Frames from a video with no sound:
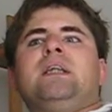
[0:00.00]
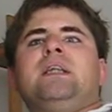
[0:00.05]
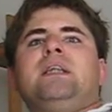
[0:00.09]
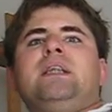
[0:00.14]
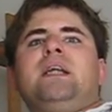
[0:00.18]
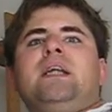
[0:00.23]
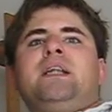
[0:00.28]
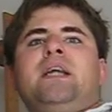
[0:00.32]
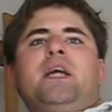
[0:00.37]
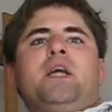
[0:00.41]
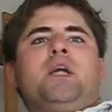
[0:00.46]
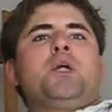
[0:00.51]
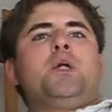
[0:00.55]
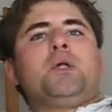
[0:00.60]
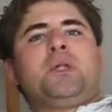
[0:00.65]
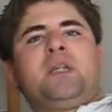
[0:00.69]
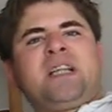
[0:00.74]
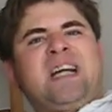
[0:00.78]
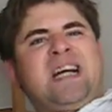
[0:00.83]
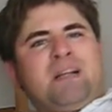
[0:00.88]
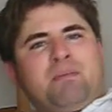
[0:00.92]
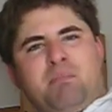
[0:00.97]
that they
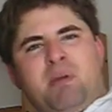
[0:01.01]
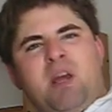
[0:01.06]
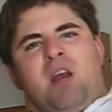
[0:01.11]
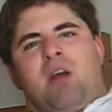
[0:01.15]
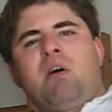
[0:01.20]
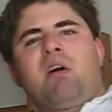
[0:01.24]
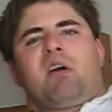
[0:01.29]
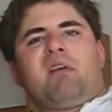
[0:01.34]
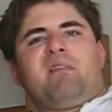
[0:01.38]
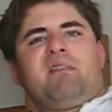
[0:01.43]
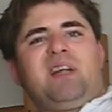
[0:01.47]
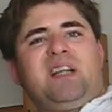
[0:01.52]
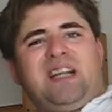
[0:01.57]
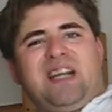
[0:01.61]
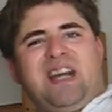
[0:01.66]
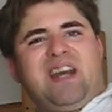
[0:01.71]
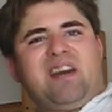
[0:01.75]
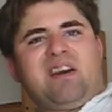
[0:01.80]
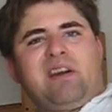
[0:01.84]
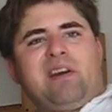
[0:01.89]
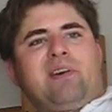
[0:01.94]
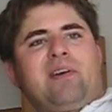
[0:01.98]
could not be
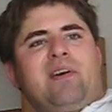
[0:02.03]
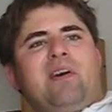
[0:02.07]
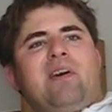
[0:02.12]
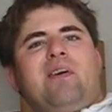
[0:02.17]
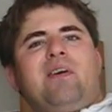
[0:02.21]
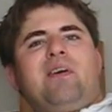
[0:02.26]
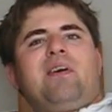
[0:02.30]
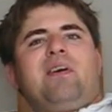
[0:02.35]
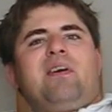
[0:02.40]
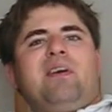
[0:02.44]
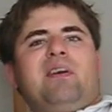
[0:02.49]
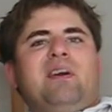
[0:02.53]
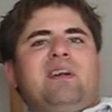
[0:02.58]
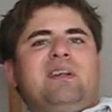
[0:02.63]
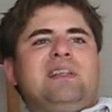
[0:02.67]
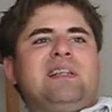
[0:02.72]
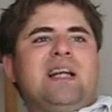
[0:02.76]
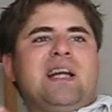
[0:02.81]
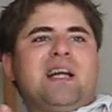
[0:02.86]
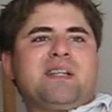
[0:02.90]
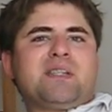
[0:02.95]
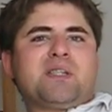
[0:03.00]
curvilinear,
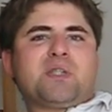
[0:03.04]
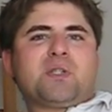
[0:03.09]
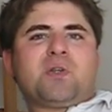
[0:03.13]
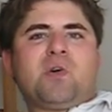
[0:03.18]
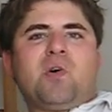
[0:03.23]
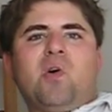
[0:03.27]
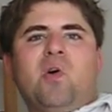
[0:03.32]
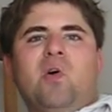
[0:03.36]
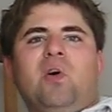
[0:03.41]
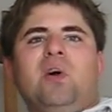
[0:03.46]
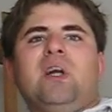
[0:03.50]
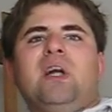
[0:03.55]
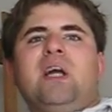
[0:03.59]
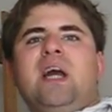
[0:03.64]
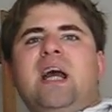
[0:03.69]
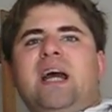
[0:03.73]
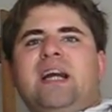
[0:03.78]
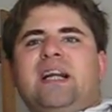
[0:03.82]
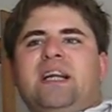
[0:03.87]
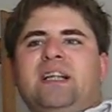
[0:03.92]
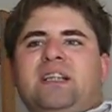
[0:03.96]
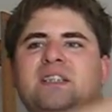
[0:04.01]
and
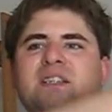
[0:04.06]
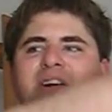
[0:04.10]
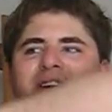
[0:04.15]
that